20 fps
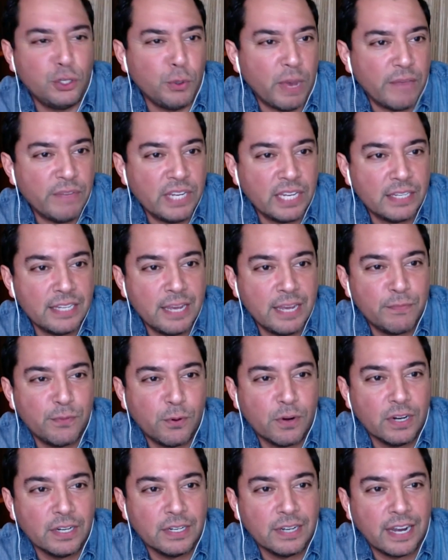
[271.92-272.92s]
did you have a nickname
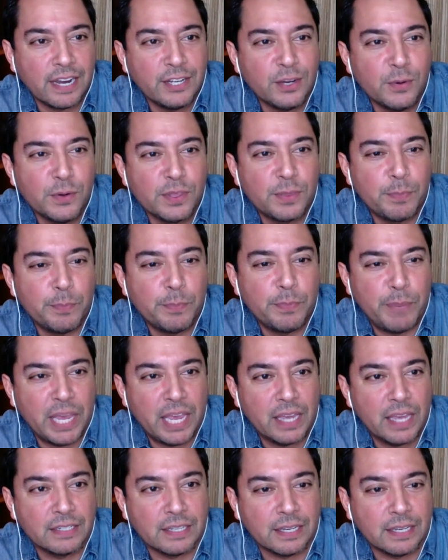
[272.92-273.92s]
for it? I go with
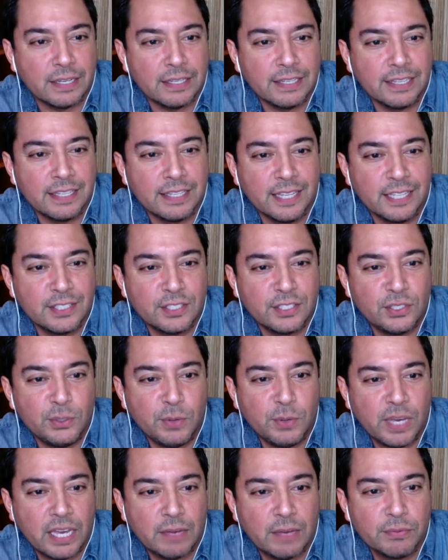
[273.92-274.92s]
Pandy unless
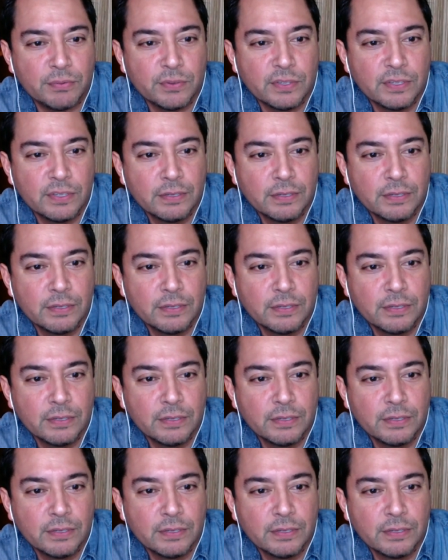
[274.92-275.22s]
you have.